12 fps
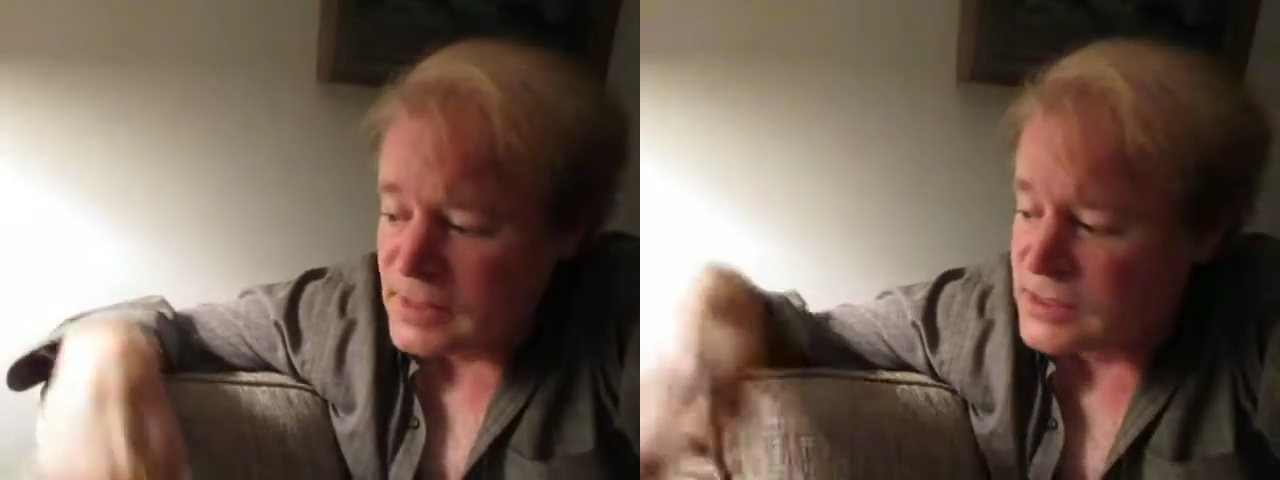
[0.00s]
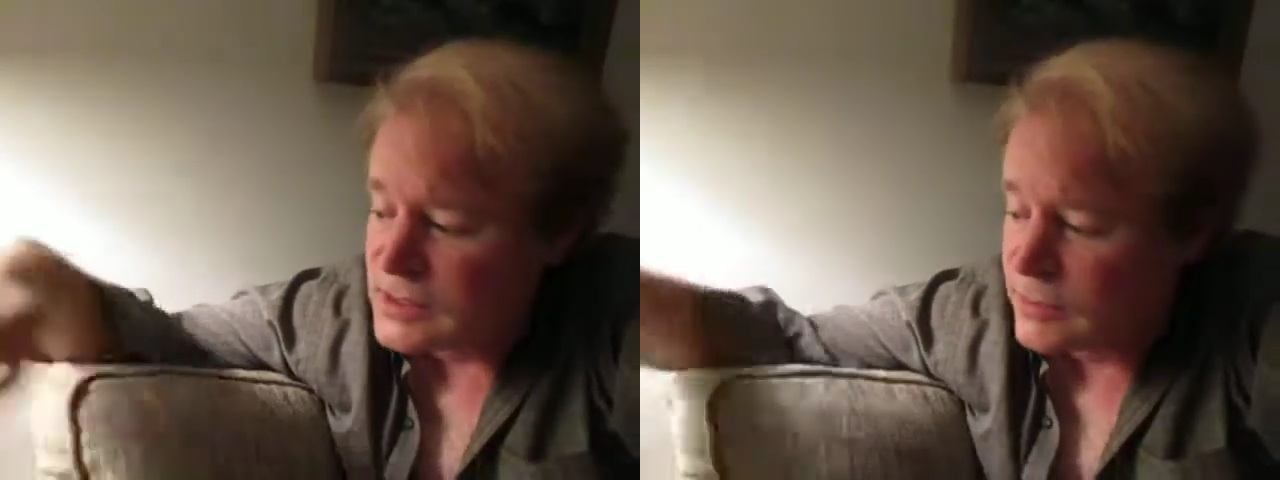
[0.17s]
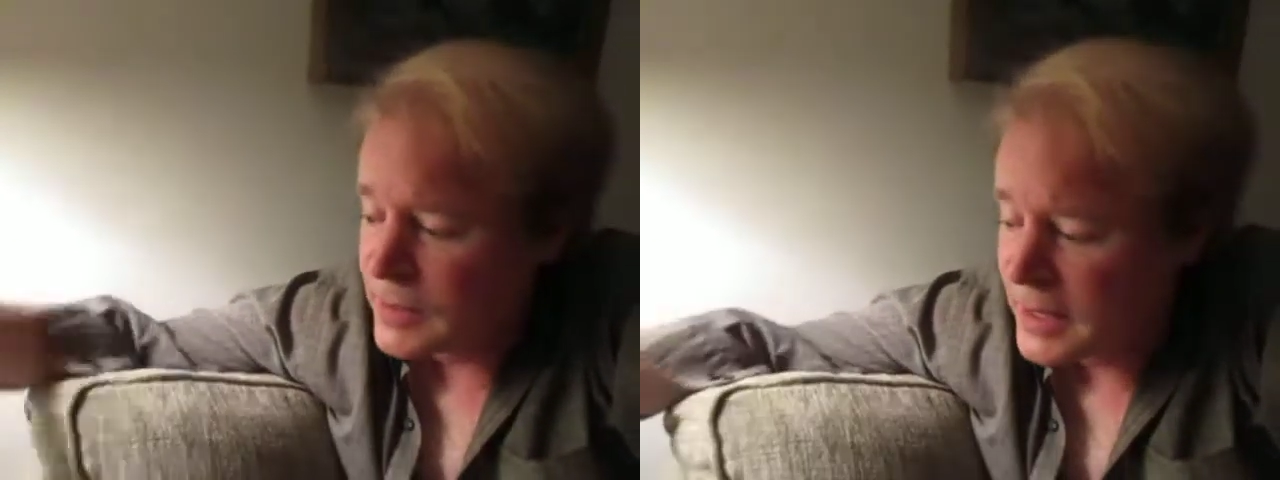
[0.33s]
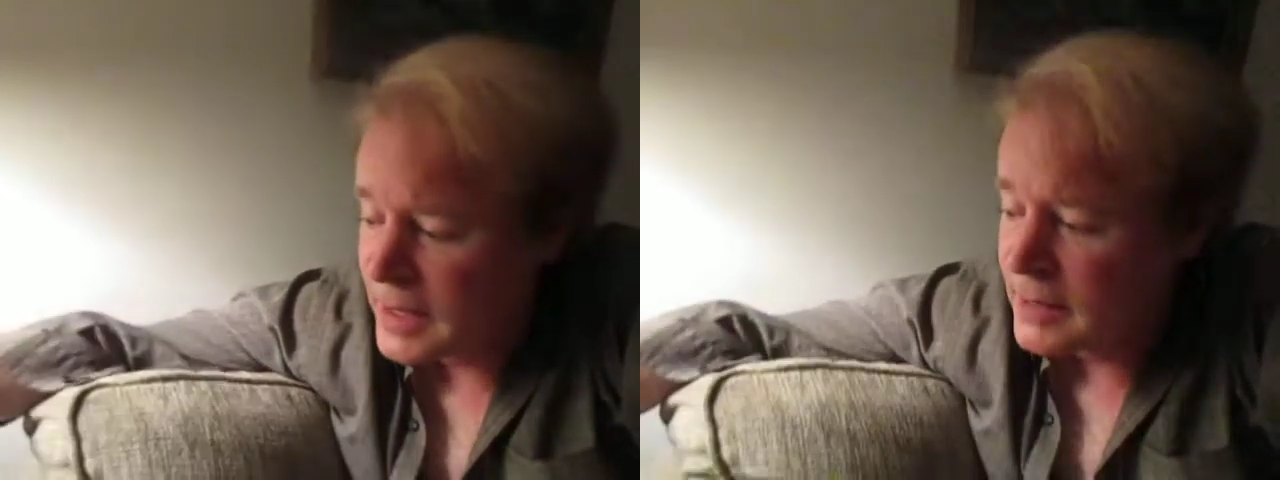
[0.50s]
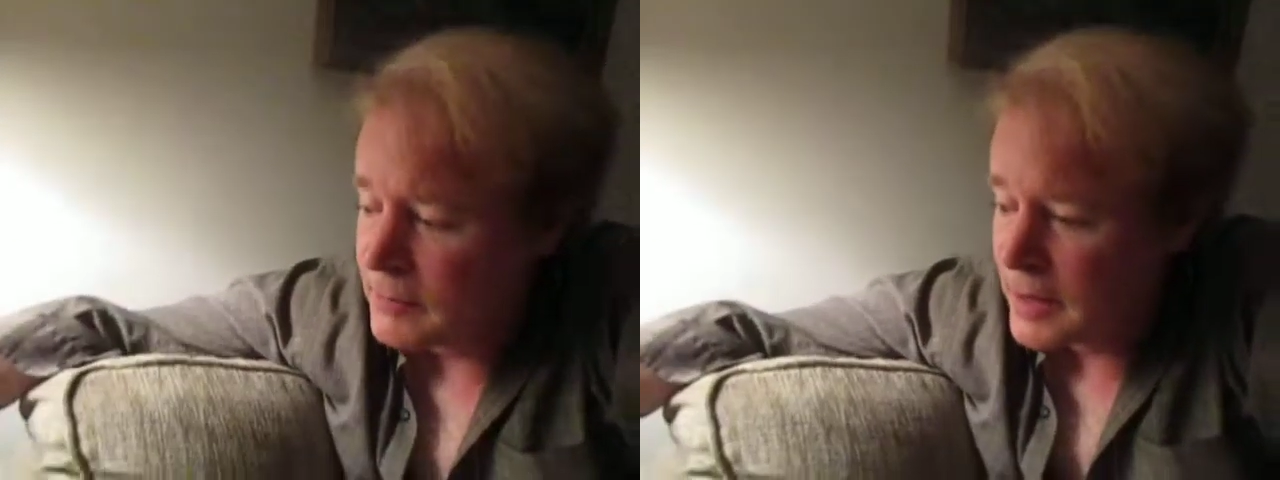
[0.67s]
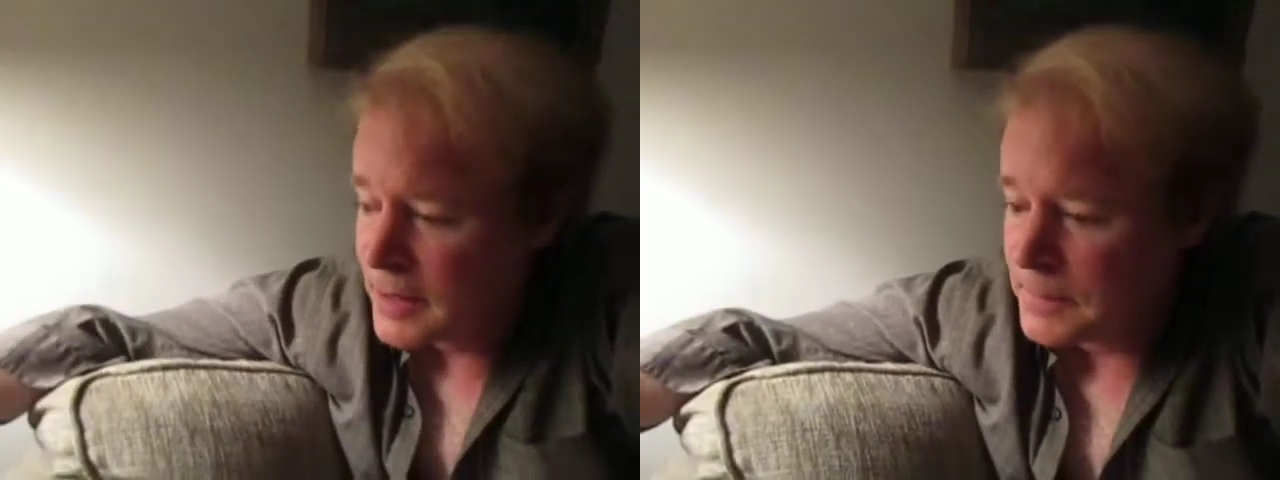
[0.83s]
so
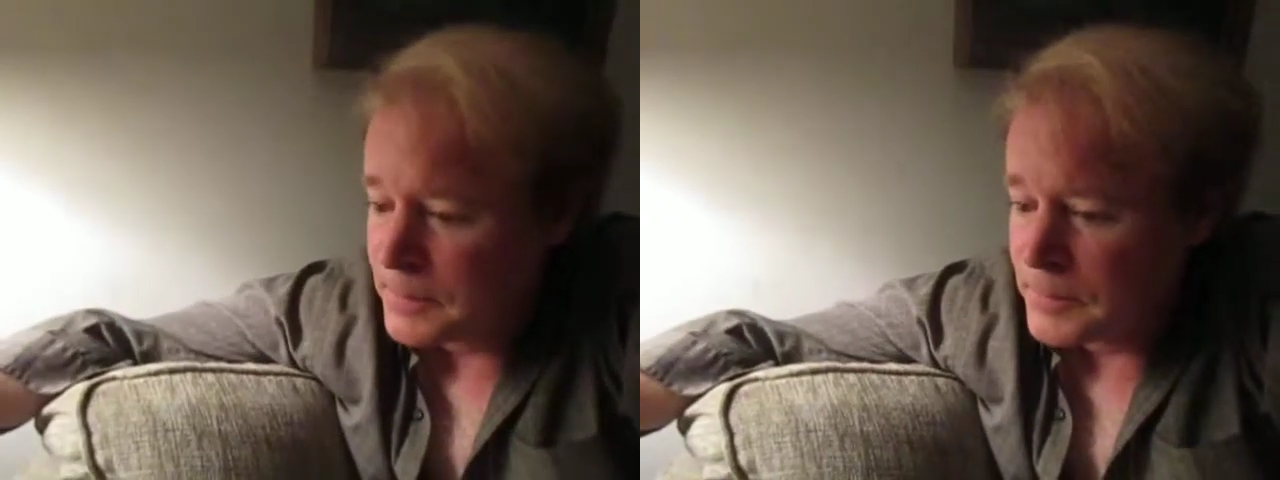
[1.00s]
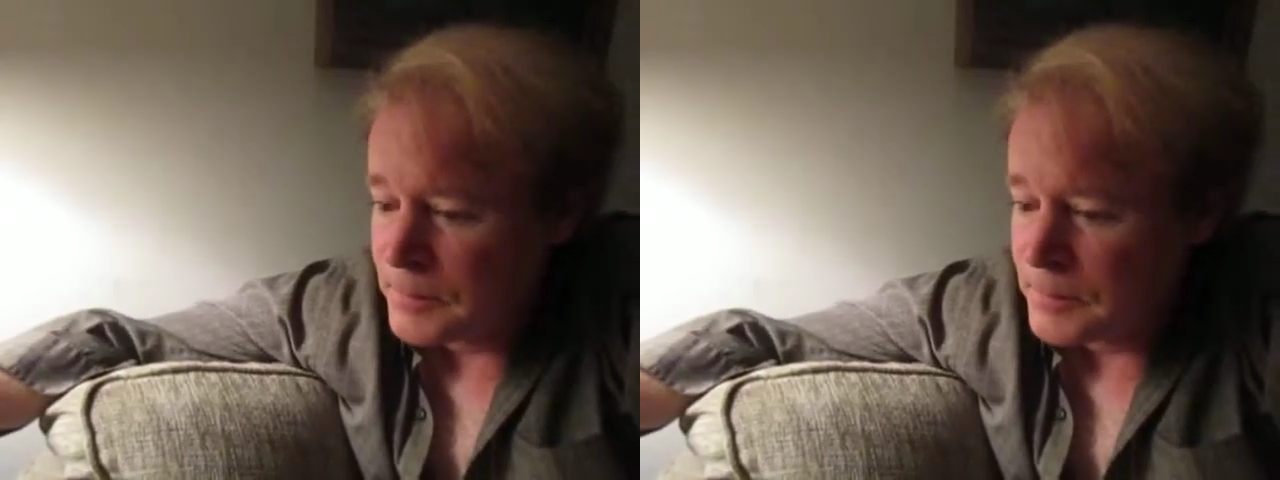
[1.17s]
anyway,